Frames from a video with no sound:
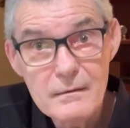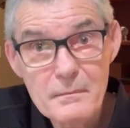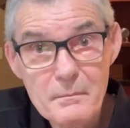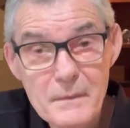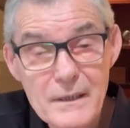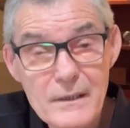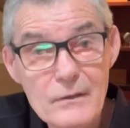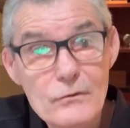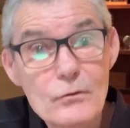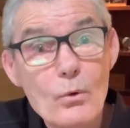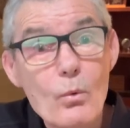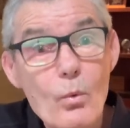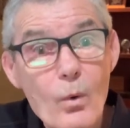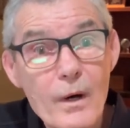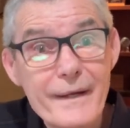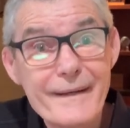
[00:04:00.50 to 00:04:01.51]
means
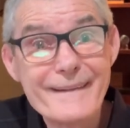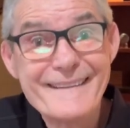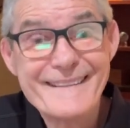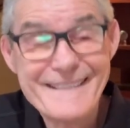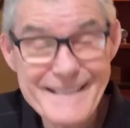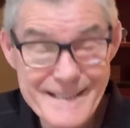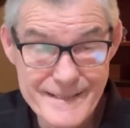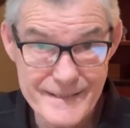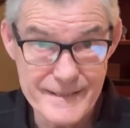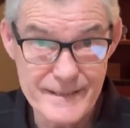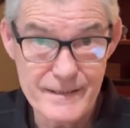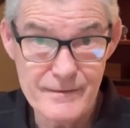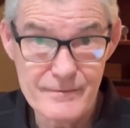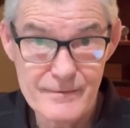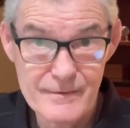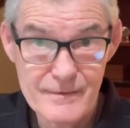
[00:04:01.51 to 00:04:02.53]
one deity.
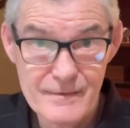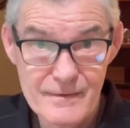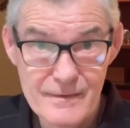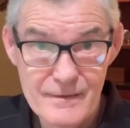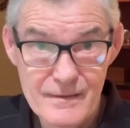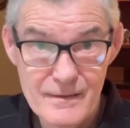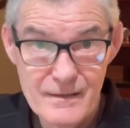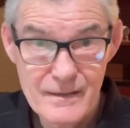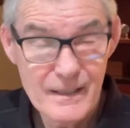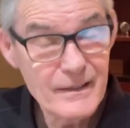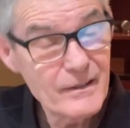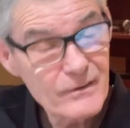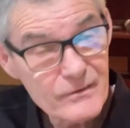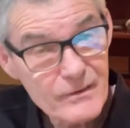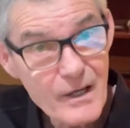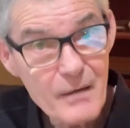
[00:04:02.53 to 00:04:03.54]
It
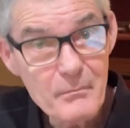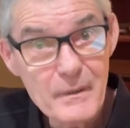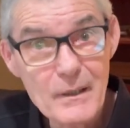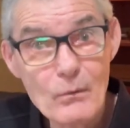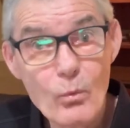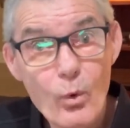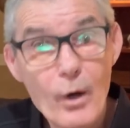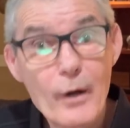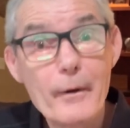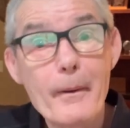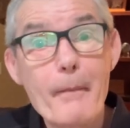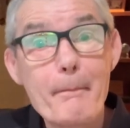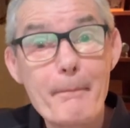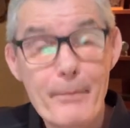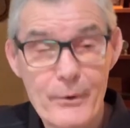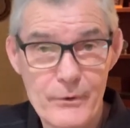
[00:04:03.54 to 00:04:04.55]
does not mean one
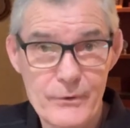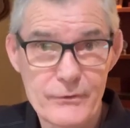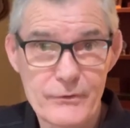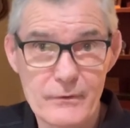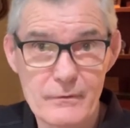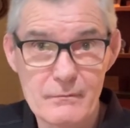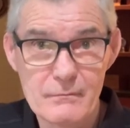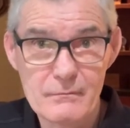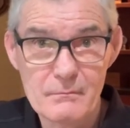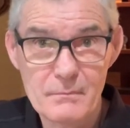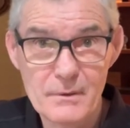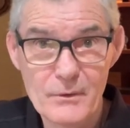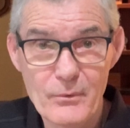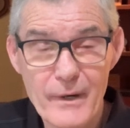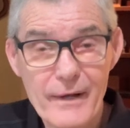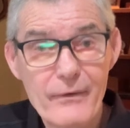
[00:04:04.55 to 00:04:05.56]
person,
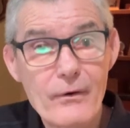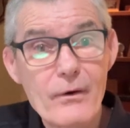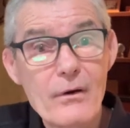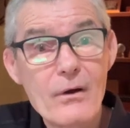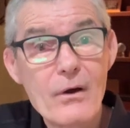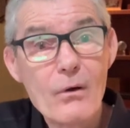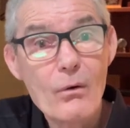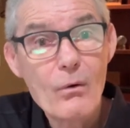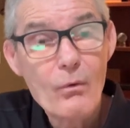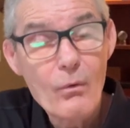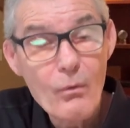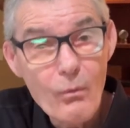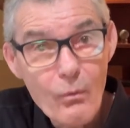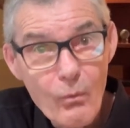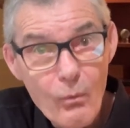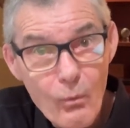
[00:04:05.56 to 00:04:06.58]
but rather
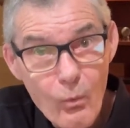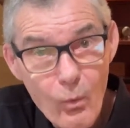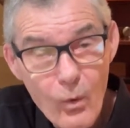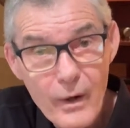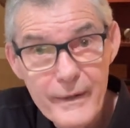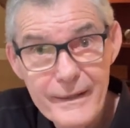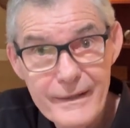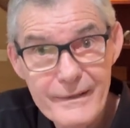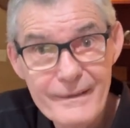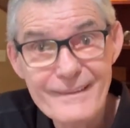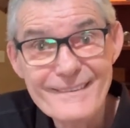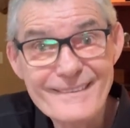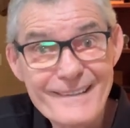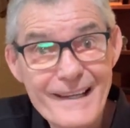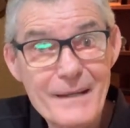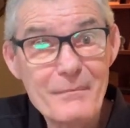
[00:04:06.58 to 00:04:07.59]
one in the
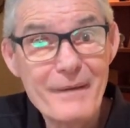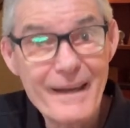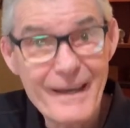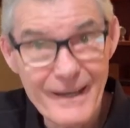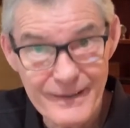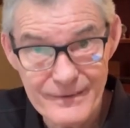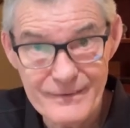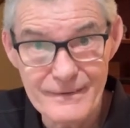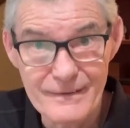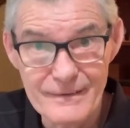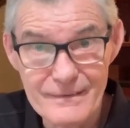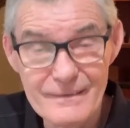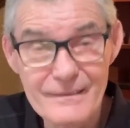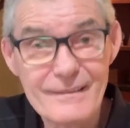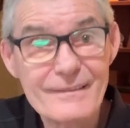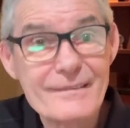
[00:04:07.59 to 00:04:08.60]
same
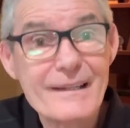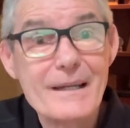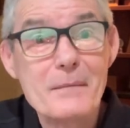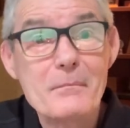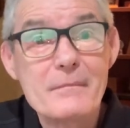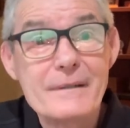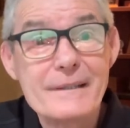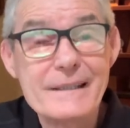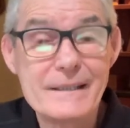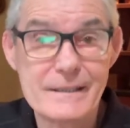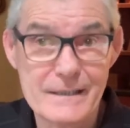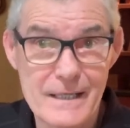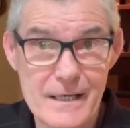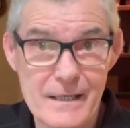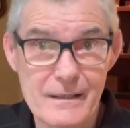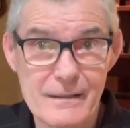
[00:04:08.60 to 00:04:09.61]
essence, the same
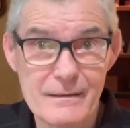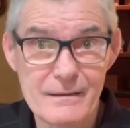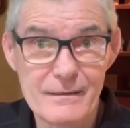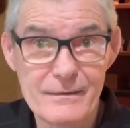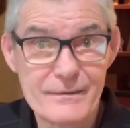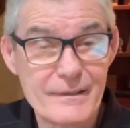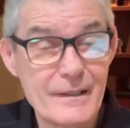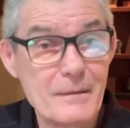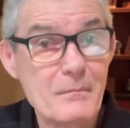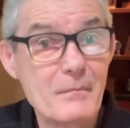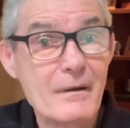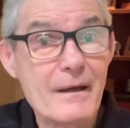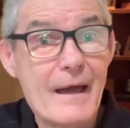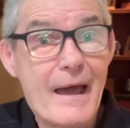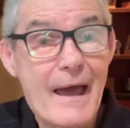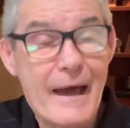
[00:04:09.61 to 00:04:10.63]
DNA, the same
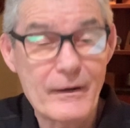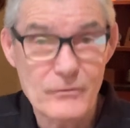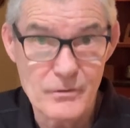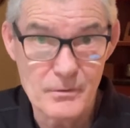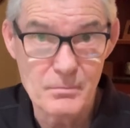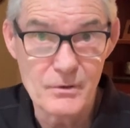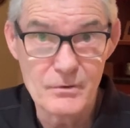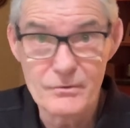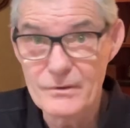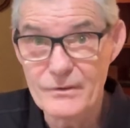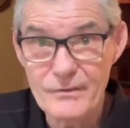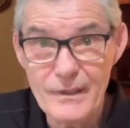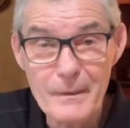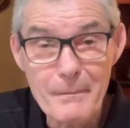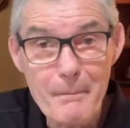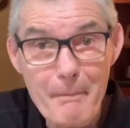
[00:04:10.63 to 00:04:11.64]
attributes, the
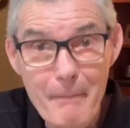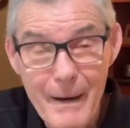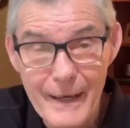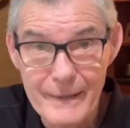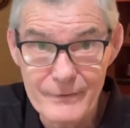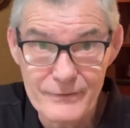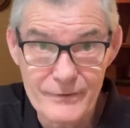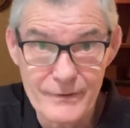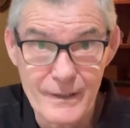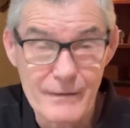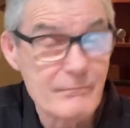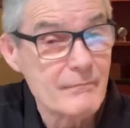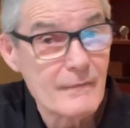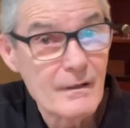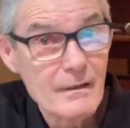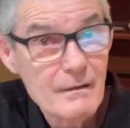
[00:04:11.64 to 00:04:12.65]
same mindset,
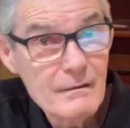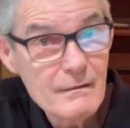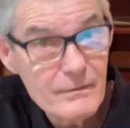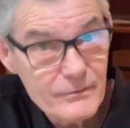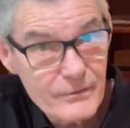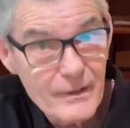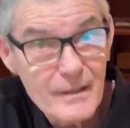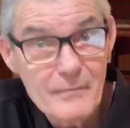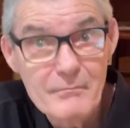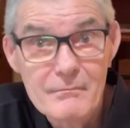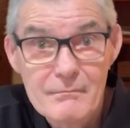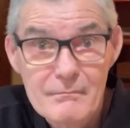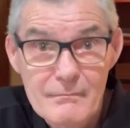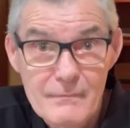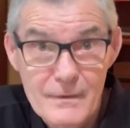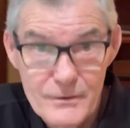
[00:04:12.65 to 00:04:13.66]
the same
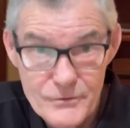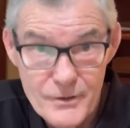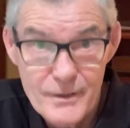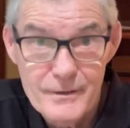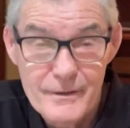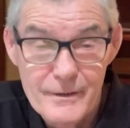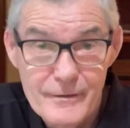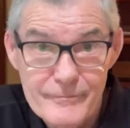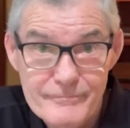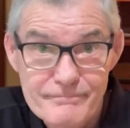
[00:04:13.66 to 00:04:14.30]
agenda.